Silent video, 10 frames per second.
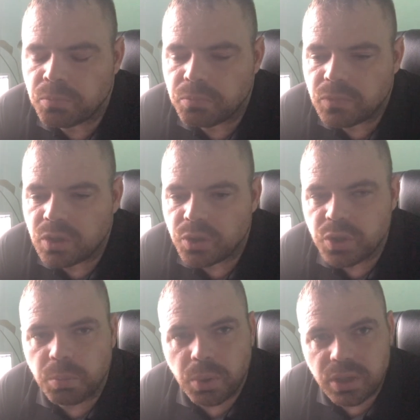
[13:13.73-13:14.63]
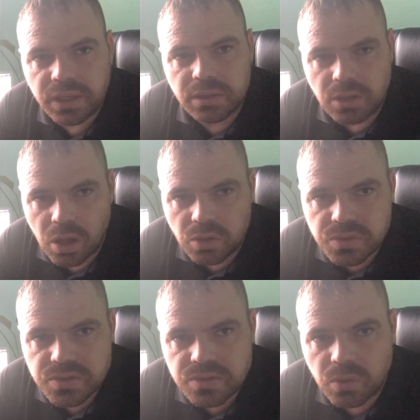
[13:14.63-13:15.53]
you're putting in
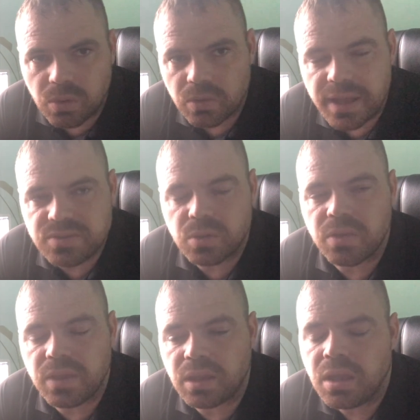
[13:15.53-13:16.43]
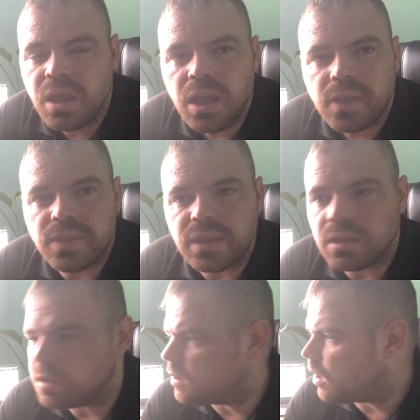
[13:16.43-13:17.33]
loans or that sort of thing.
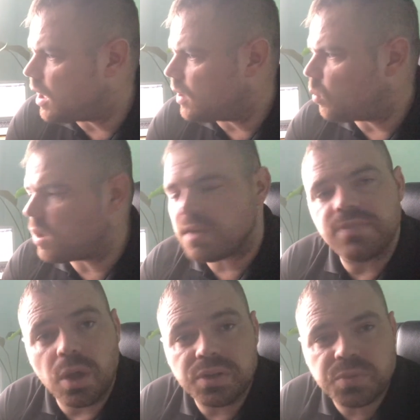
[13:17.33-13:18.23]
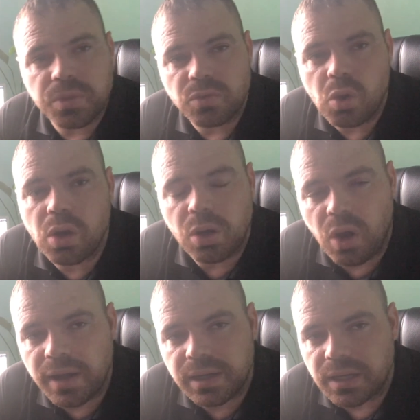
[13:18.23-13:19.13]
What I've noticed with Aurora
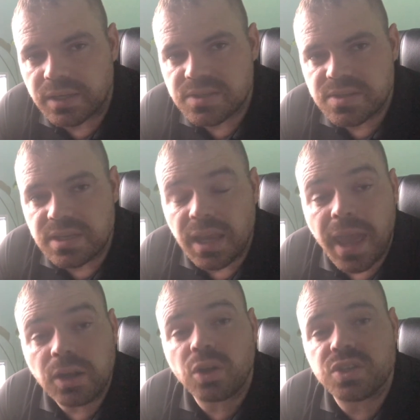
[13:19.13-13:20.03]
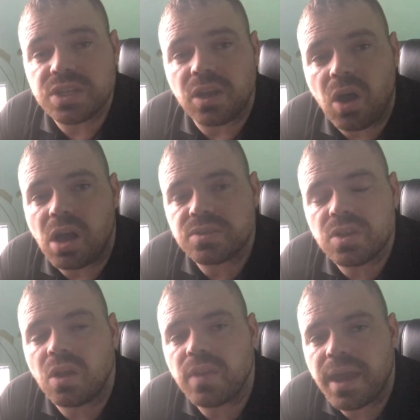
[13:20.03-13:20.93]
Credit is the energy costs
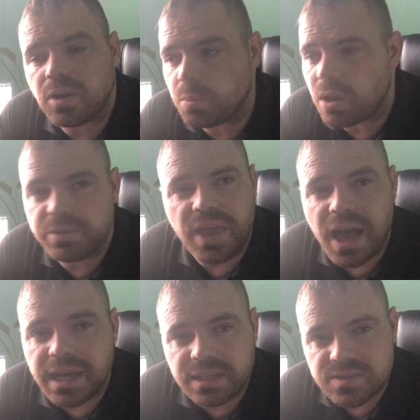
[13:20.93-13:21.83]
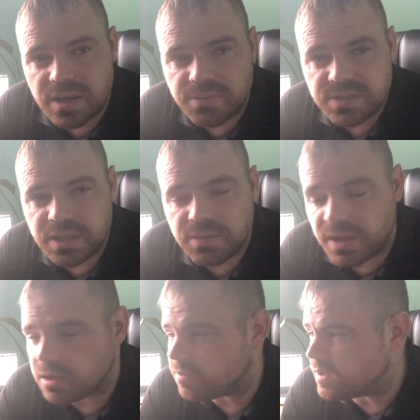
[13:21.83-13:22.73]
on that are probably the highest that I've seen of
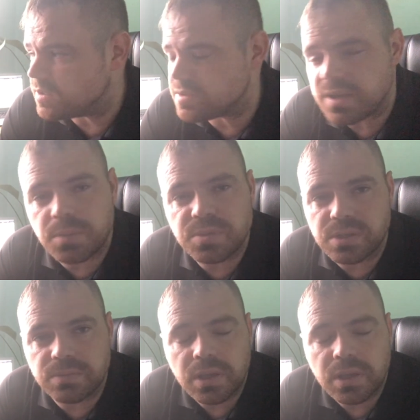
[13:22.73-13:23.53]
any of these types of